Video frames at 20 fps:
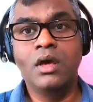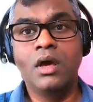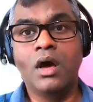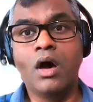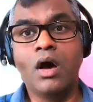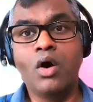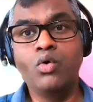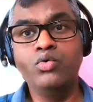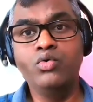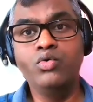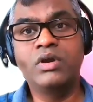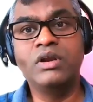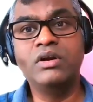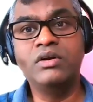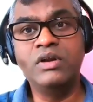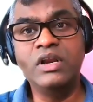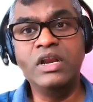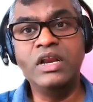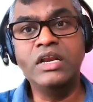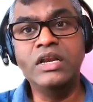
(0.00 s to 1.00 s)
How you
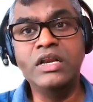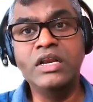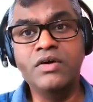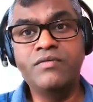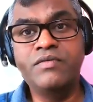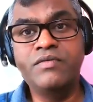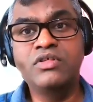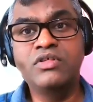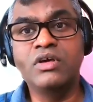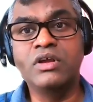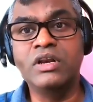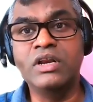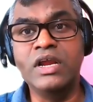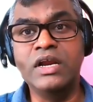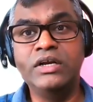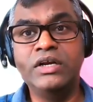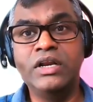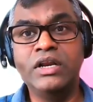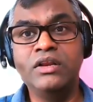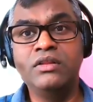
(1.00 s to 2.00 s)
can really leverage
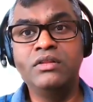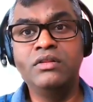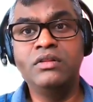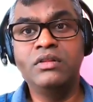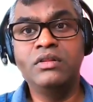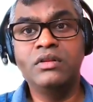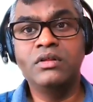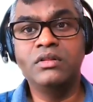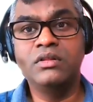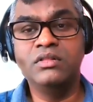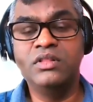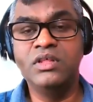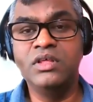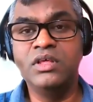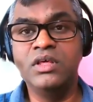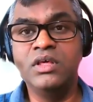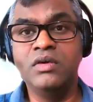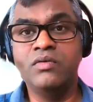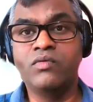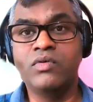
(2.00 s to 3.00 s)
LinkedIn,
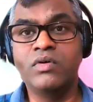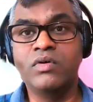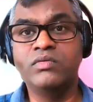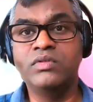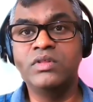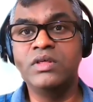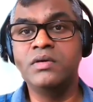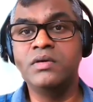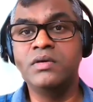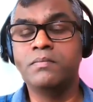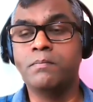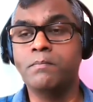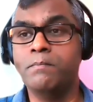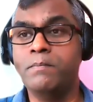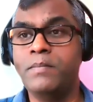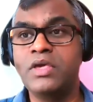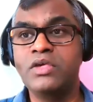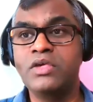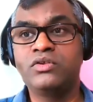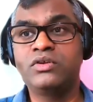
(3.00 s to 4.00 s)
the one of the
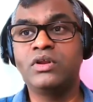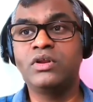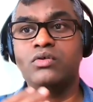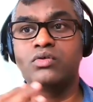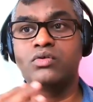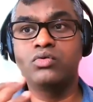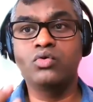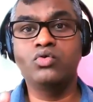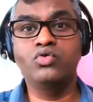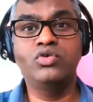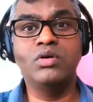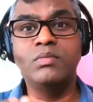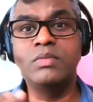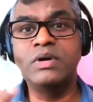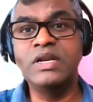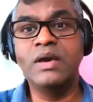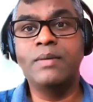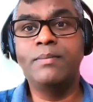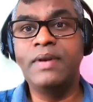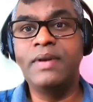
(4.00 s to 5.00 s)
best social
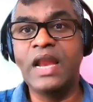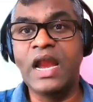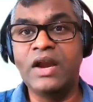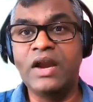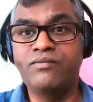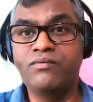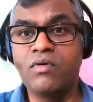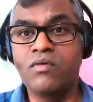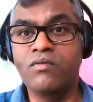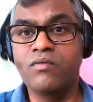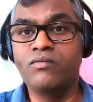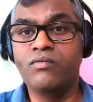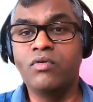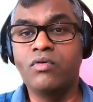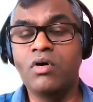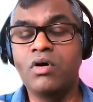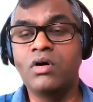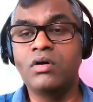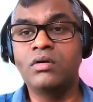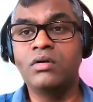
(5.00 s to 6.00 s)
media platform
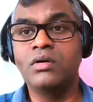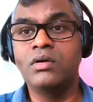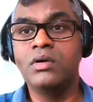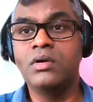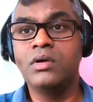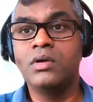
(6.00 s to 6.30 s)
for